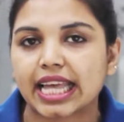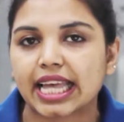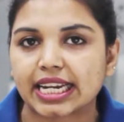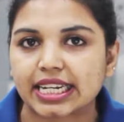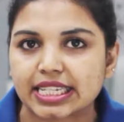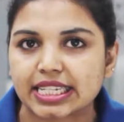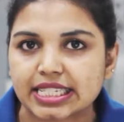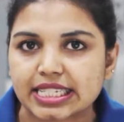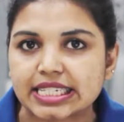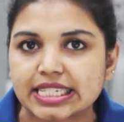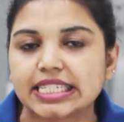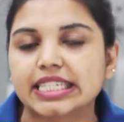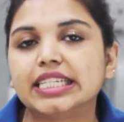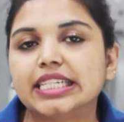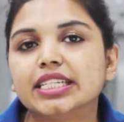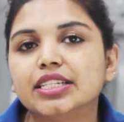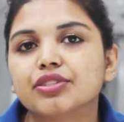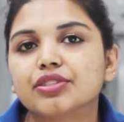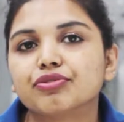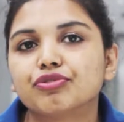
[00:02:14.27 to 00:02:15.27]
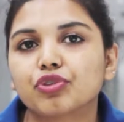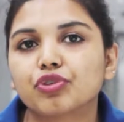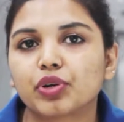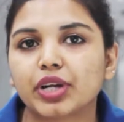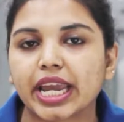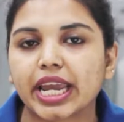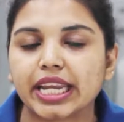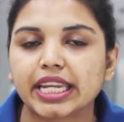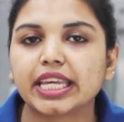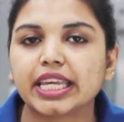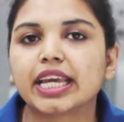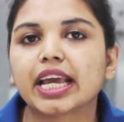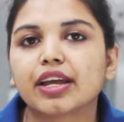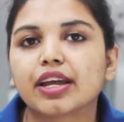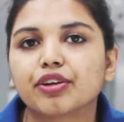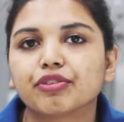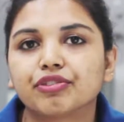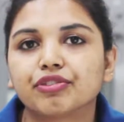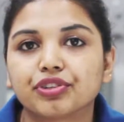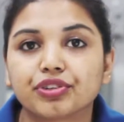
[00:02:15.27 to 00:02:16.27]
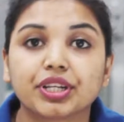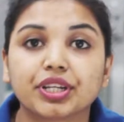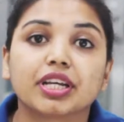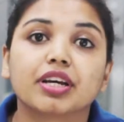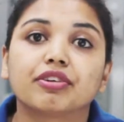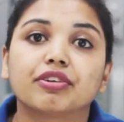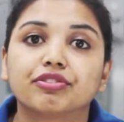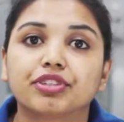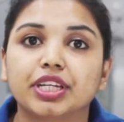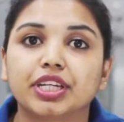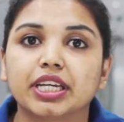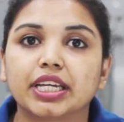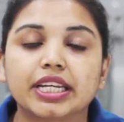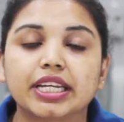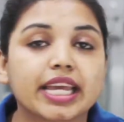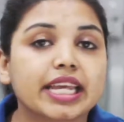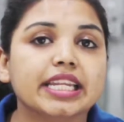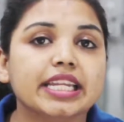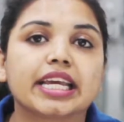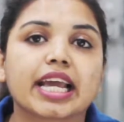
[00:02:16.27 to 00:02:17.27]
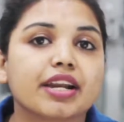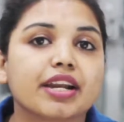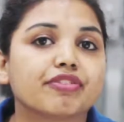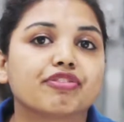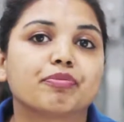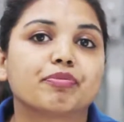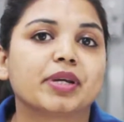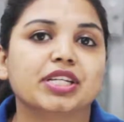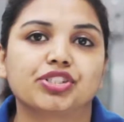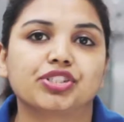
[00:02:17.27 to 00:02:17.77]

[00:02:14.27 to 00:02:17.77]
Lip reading: that is needed for any kind of a recovery in any kind of a